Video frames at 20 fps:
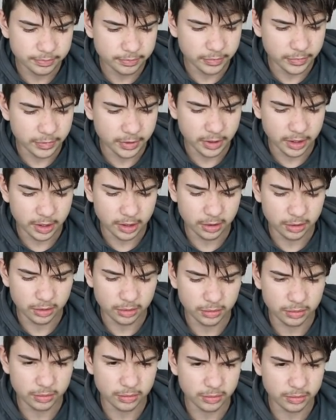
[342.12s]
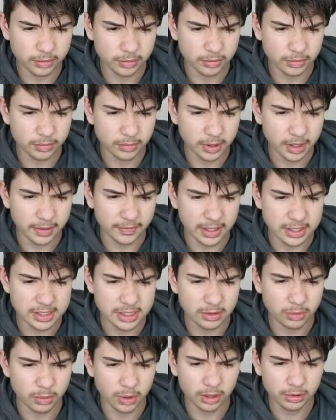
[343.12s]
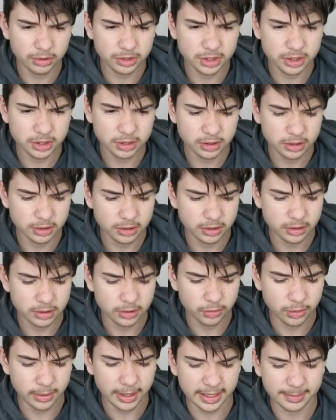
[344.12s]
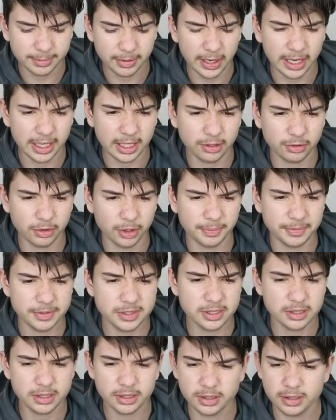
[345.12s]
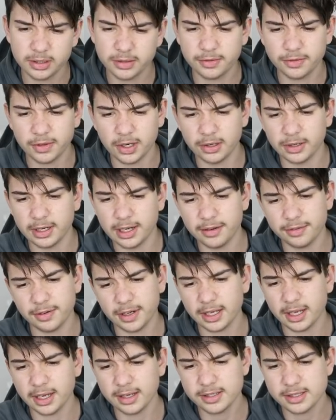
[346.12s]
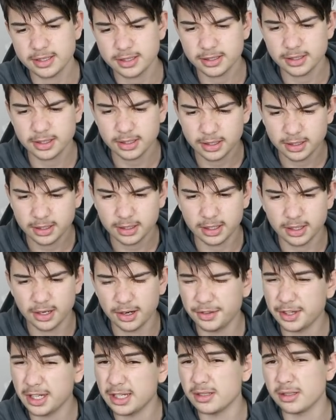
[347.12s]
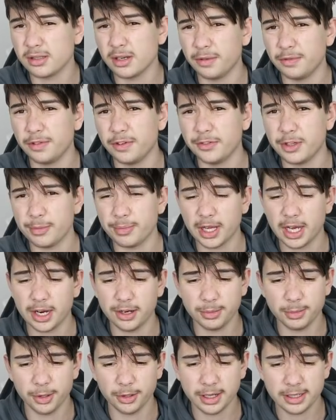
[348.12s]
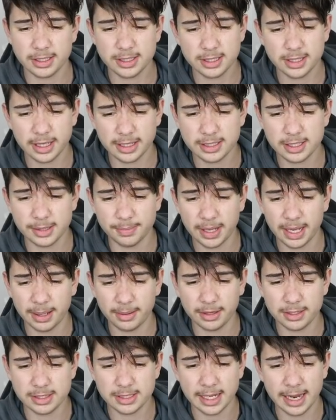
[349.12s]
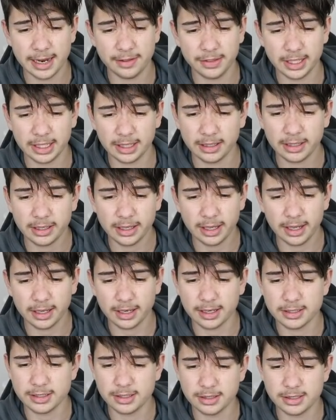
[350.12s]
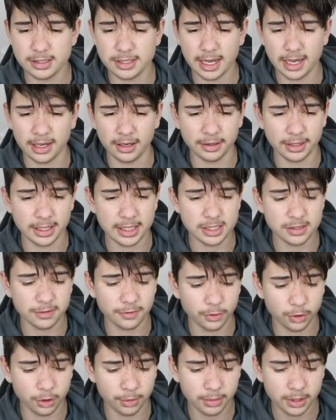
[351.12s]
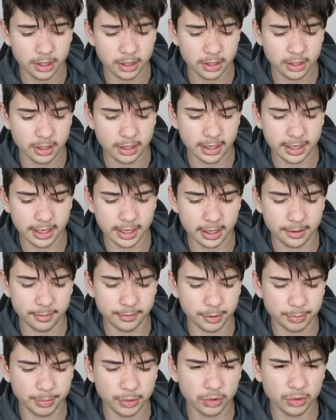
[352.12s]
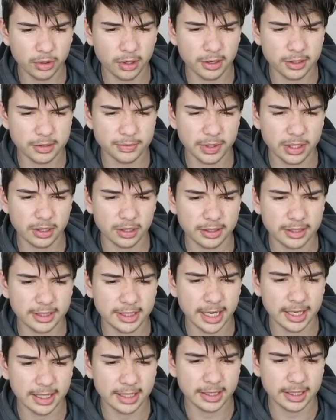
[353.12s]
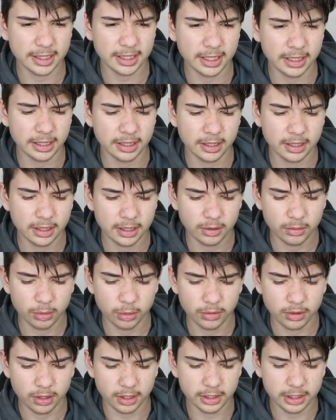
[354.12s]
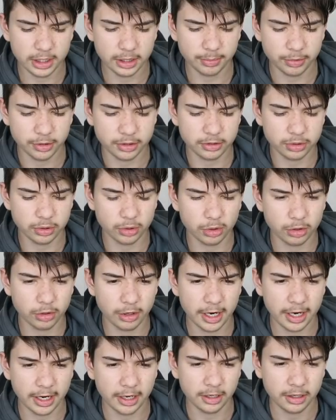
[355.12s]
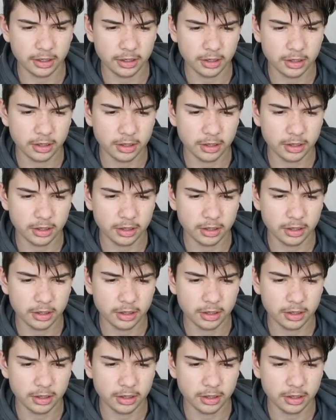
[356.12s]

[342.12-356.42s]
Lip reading: No. Have I said Walsh? What about Paddy Cripps? Fair enough, I guess. I don't think he's a top 50 player anymore. That's the sad thing, I guess you could say, on his form. The Bulldogs, we got Dunkley. We've got Liberatore.